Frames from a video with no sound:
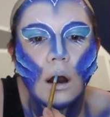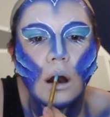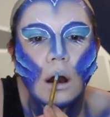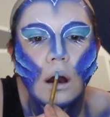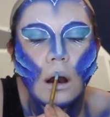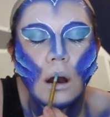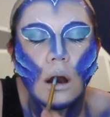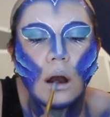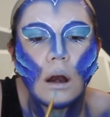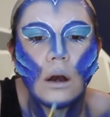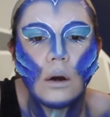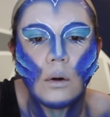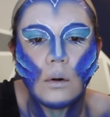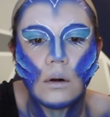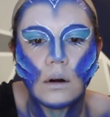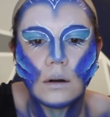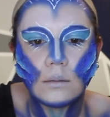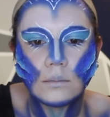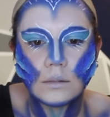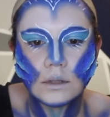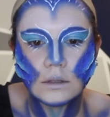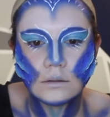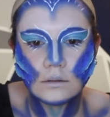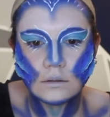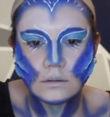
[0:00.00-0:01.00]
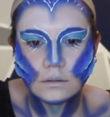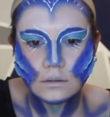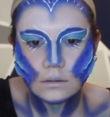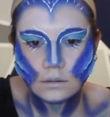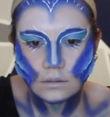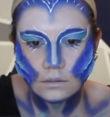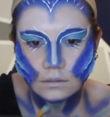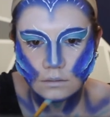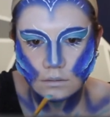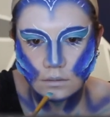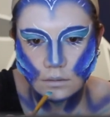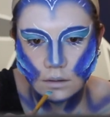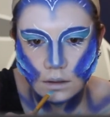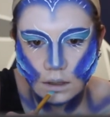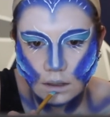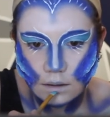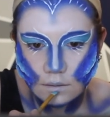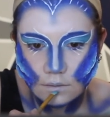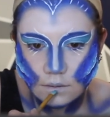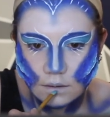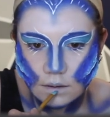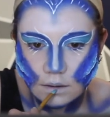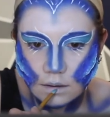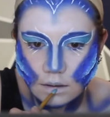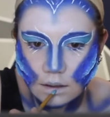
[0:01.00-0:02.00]
The trouble
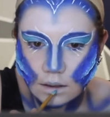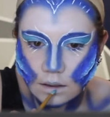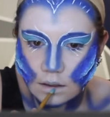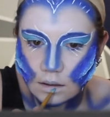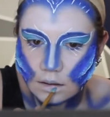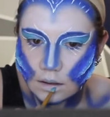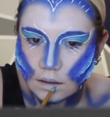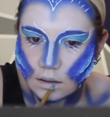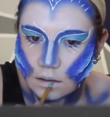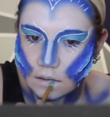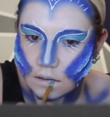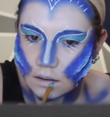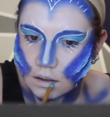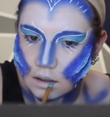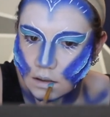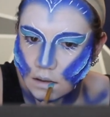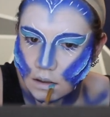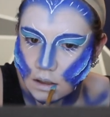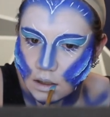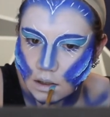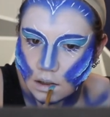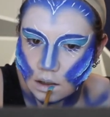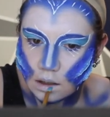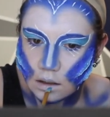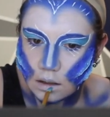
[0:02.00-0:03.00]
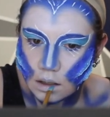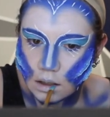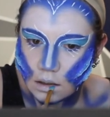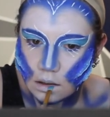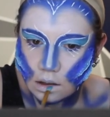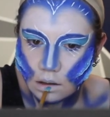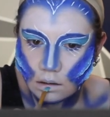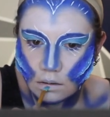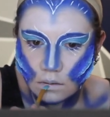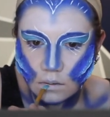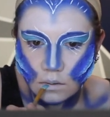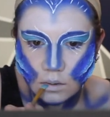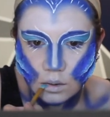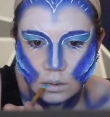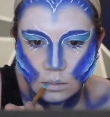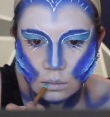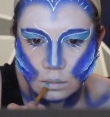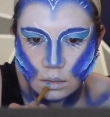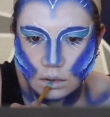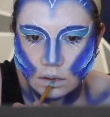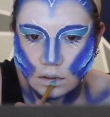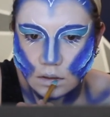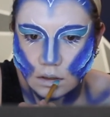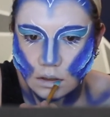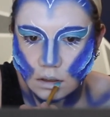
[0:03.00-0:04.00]
I've seen.
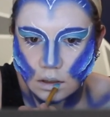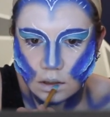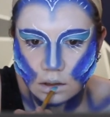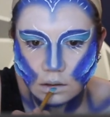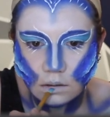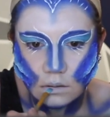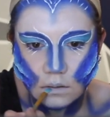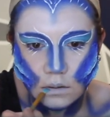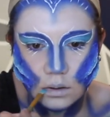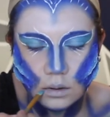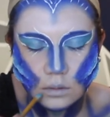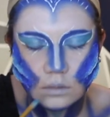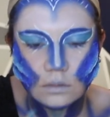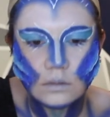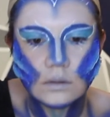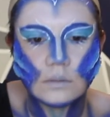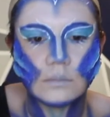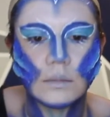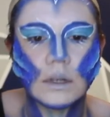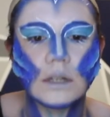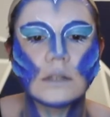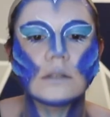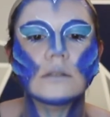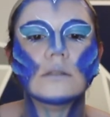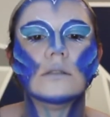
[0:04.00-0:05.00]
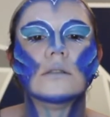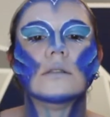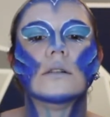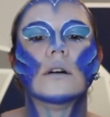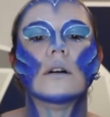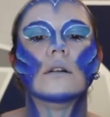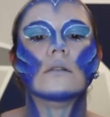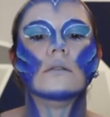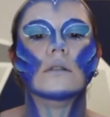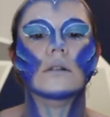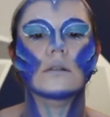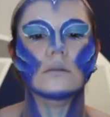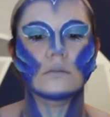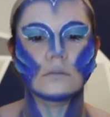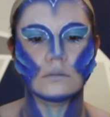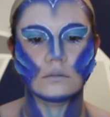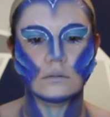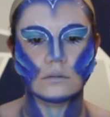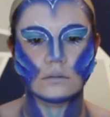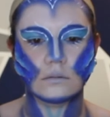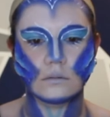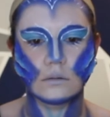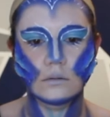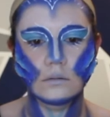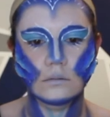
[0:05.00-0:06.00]
Nobody knows my
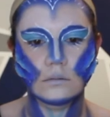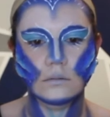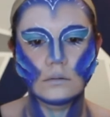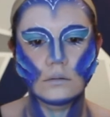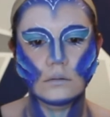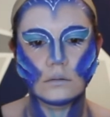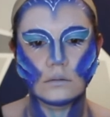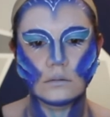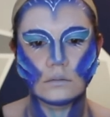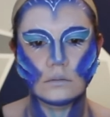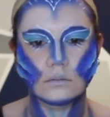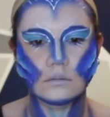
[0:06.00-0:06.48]
sorrows. Ooh.